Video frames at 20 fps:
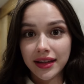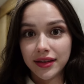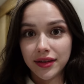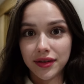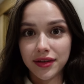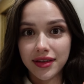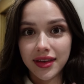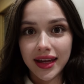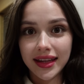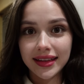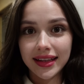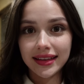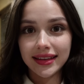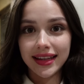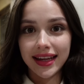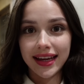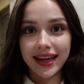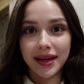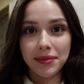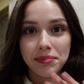Don't think that
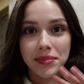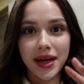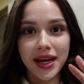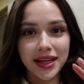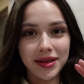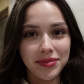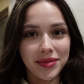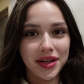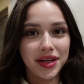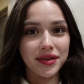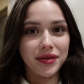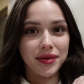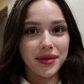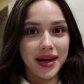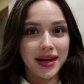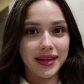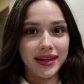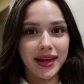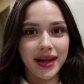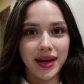they paid me
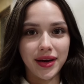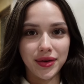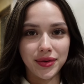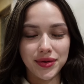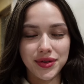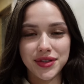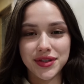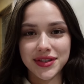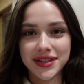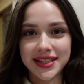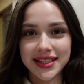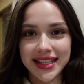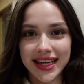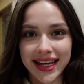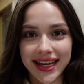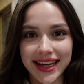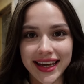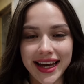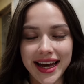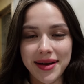right now to
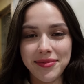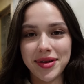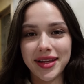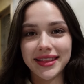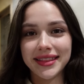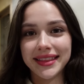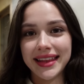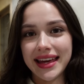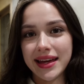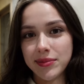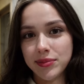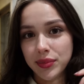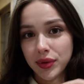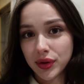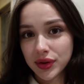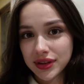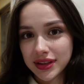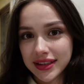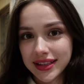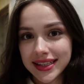stay. I mean, they
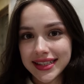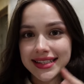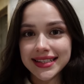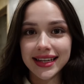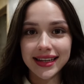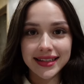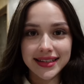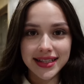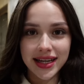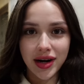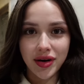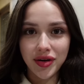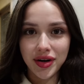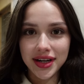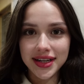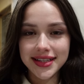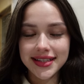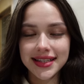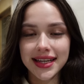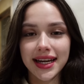booked 6
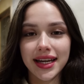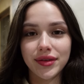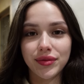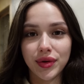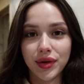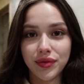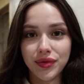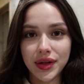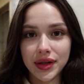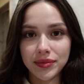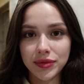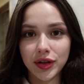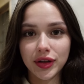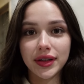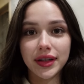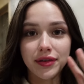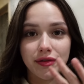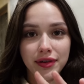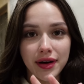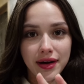hours and we filmed
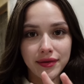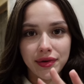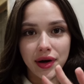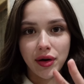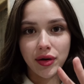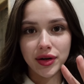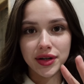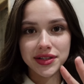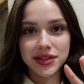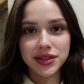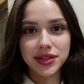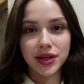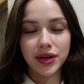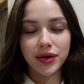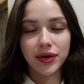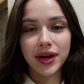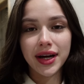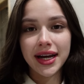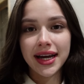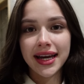only 5 hours.
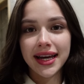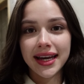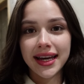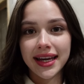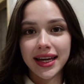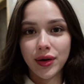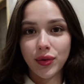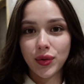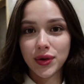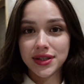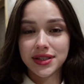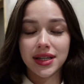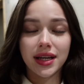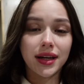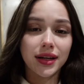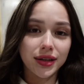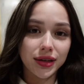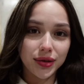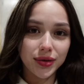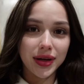So it was
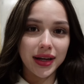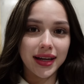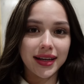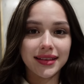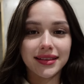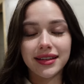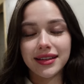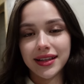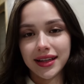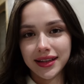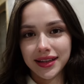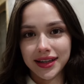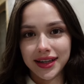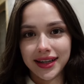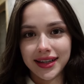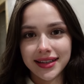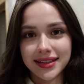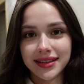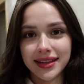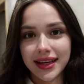including the
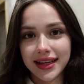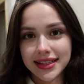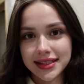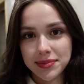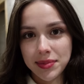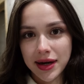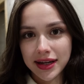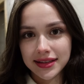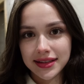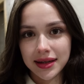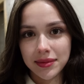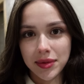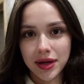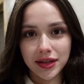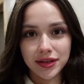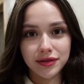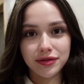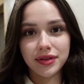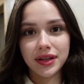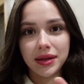dinner. They expecting me
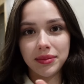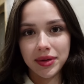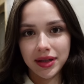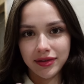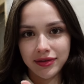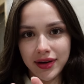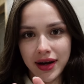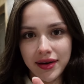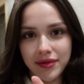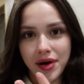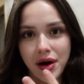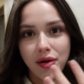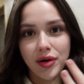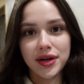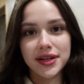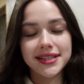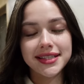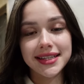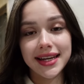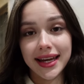to film in 5
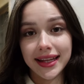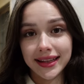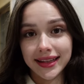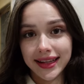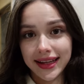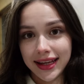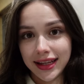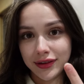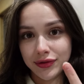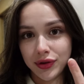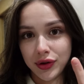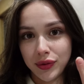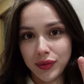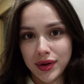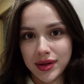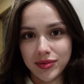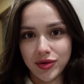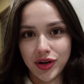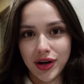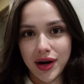hours and eat for
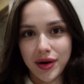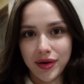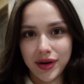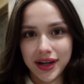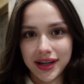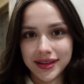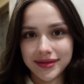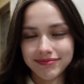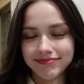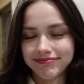one more hour.